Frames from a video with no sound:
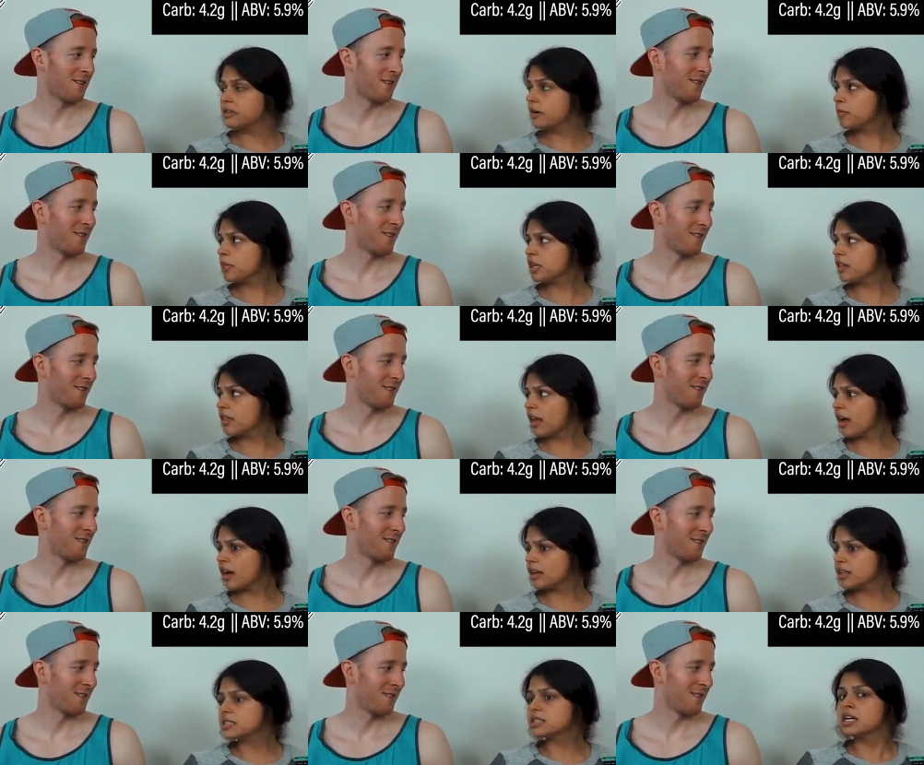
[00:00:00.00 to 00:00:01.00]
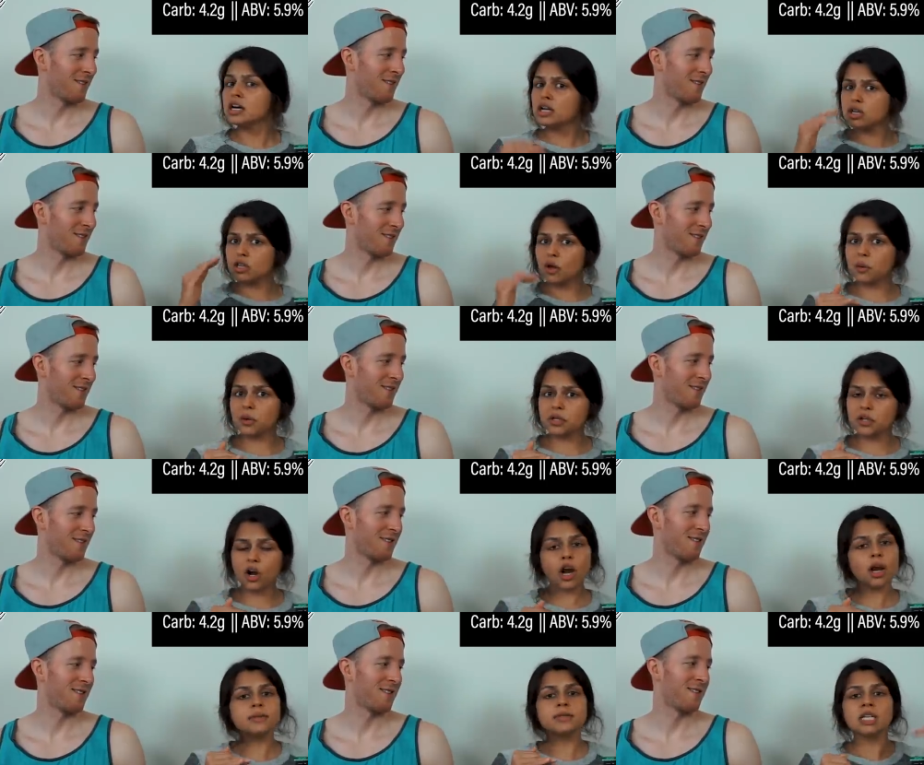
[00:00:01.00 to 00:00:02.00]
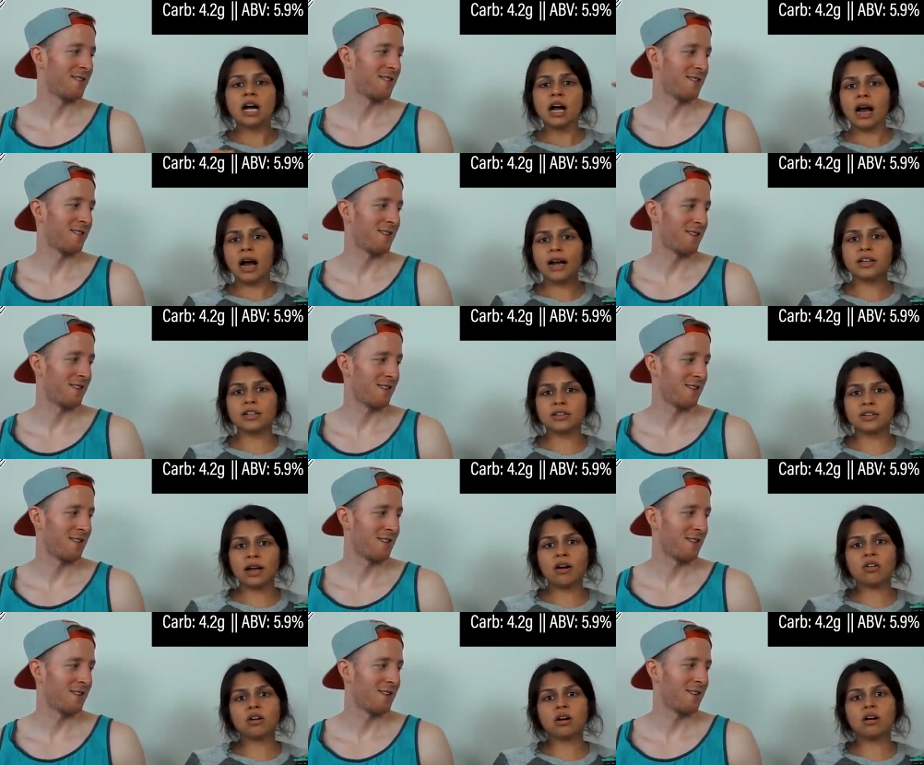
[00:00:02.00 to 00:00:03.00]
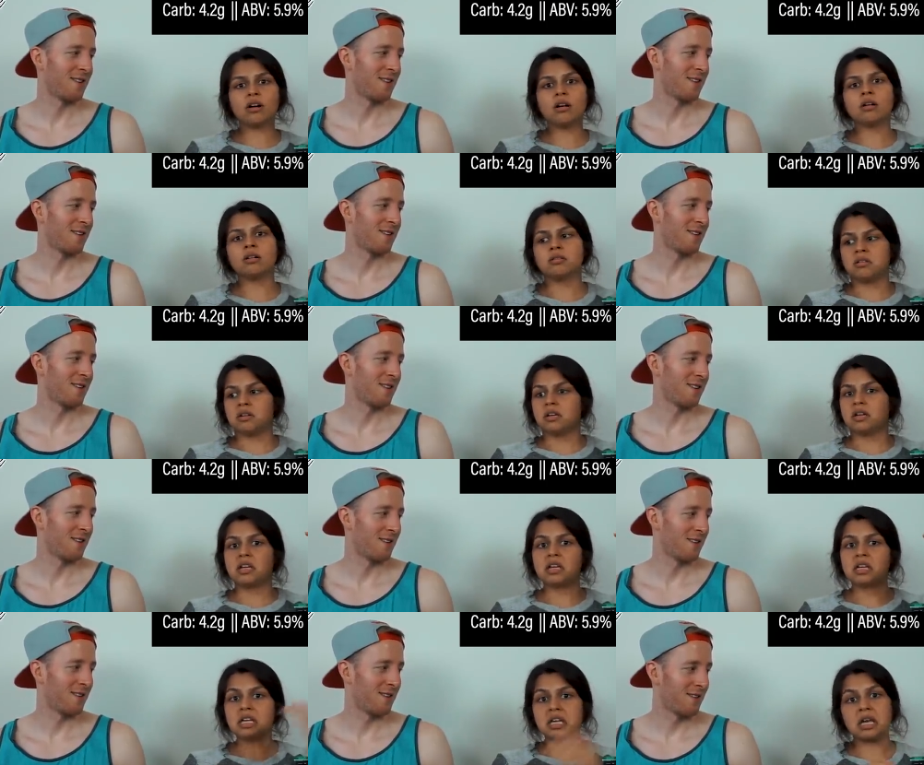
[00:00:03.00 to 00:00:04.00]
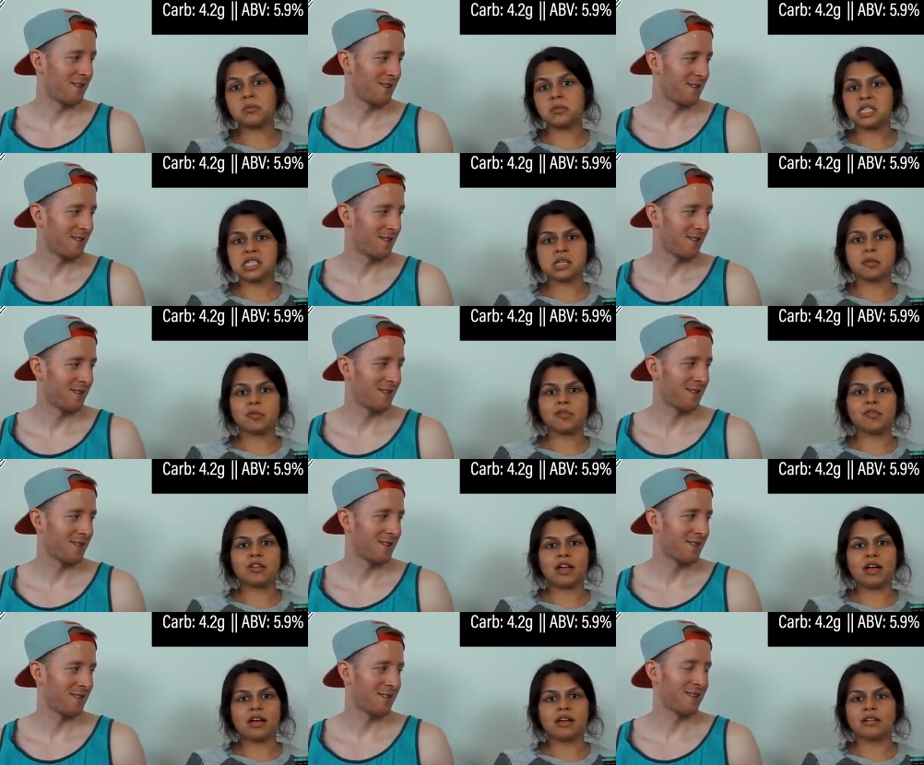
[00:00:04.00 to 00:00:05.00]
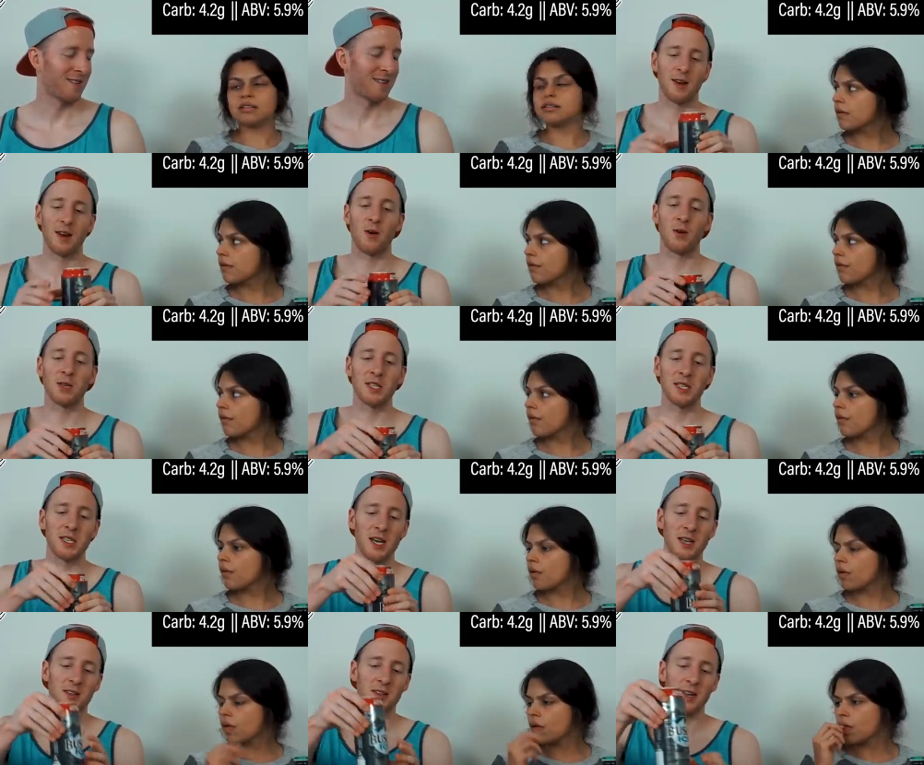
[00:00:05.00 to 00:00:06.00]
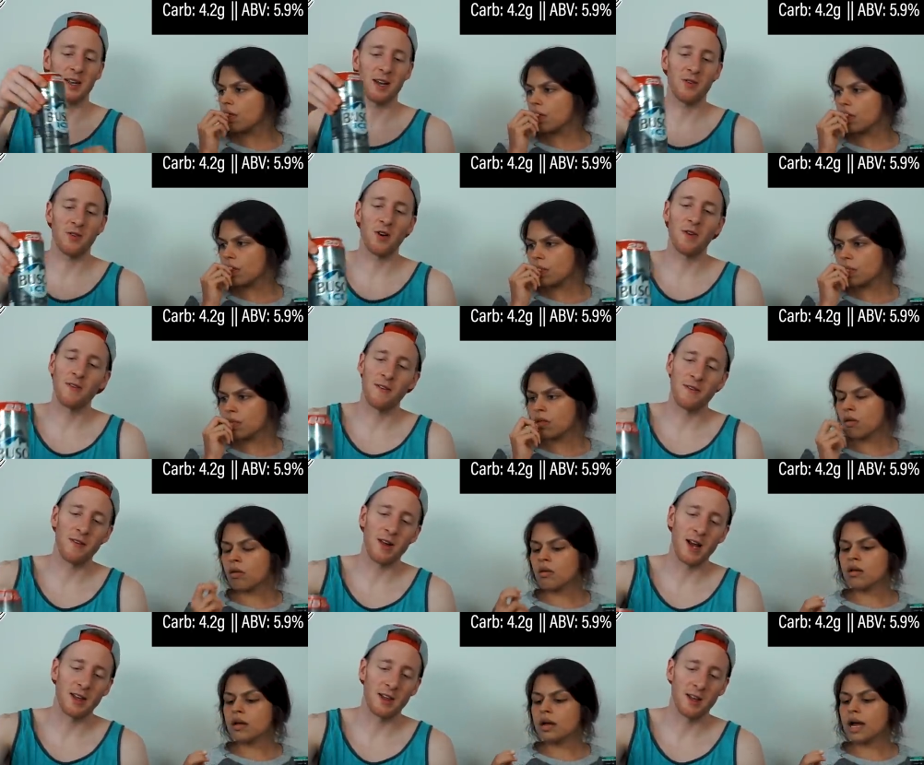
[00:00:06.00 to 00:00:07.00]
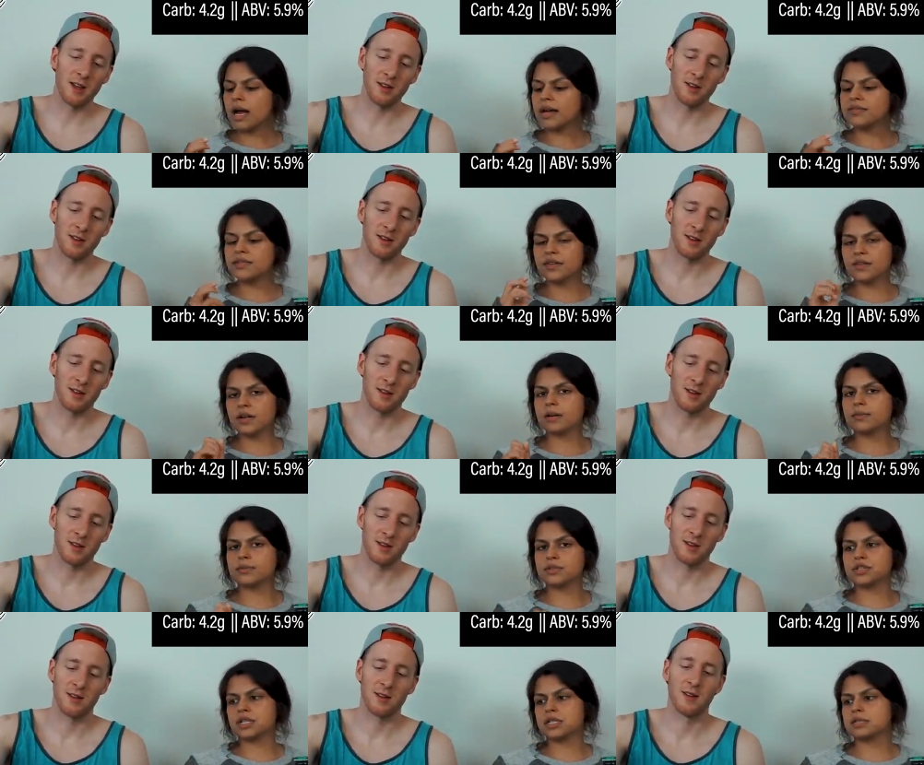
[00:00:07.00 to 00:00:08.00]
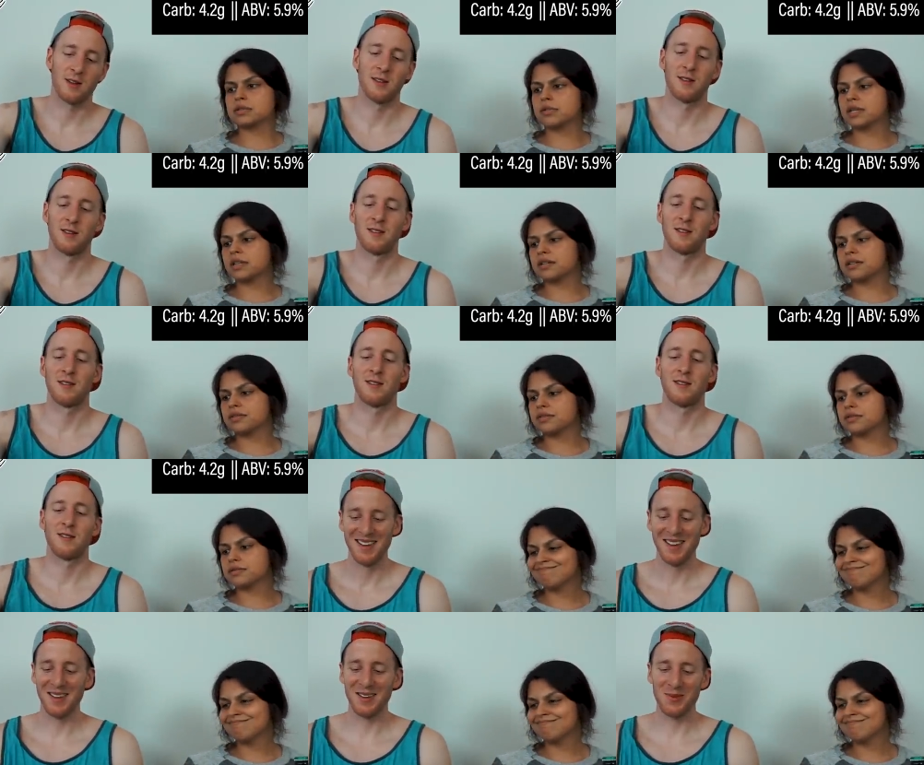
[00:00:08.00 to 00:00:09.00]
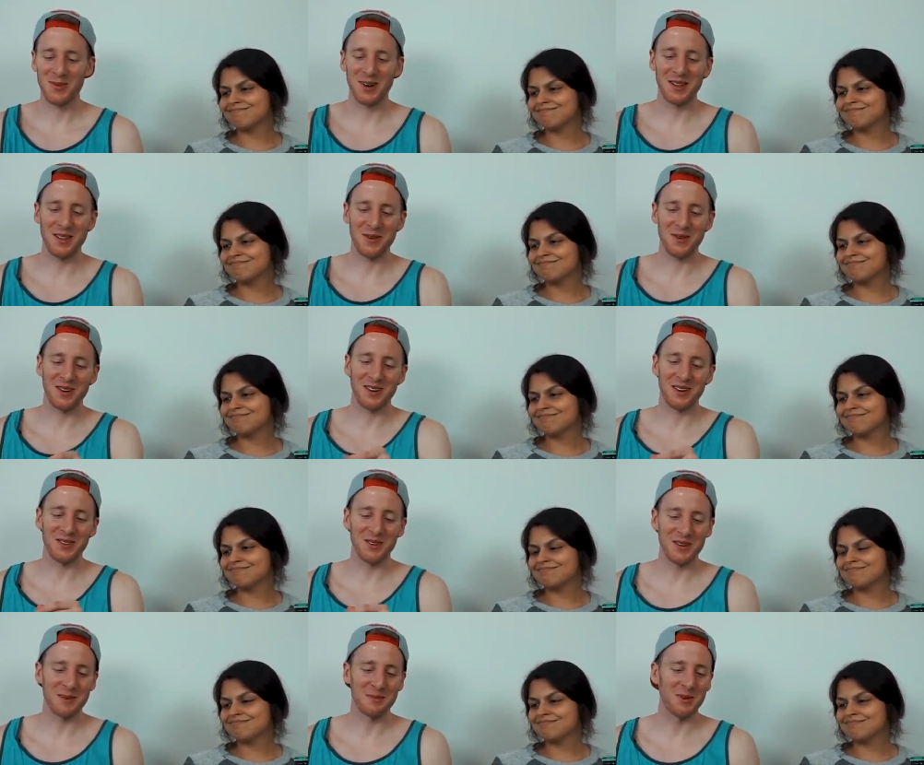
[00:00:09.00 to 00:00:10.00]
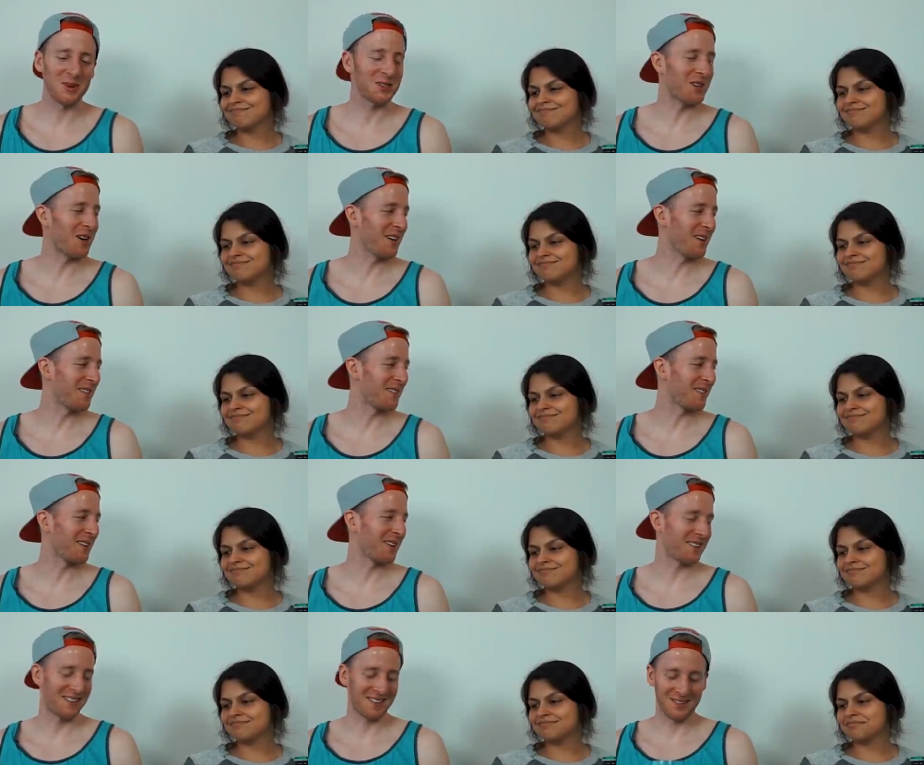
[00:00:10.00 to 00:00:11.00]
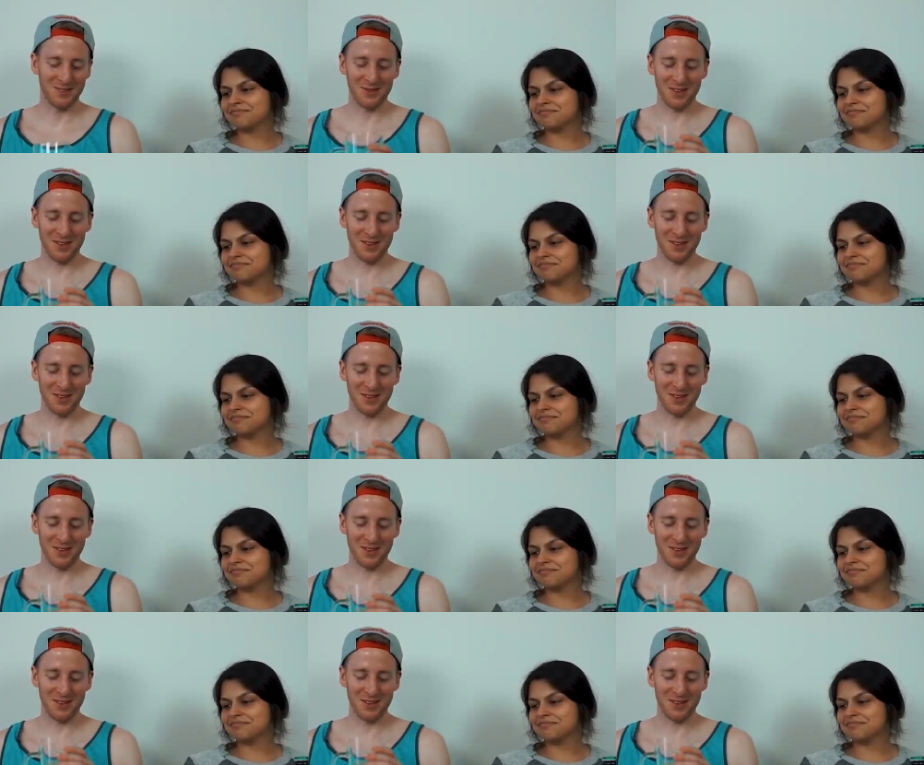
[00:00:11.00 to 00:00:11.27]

Speaker 1: I'm into that. It's lower carbs, higher alcohol. Give me some of that.
Speaker 2: Now what's it taste like? I don't know if I've ever had
Speaker 1: this. I've never had Busch Ice in my life.
Speaker 2: It's weird that we're including Busch Ice. Like, who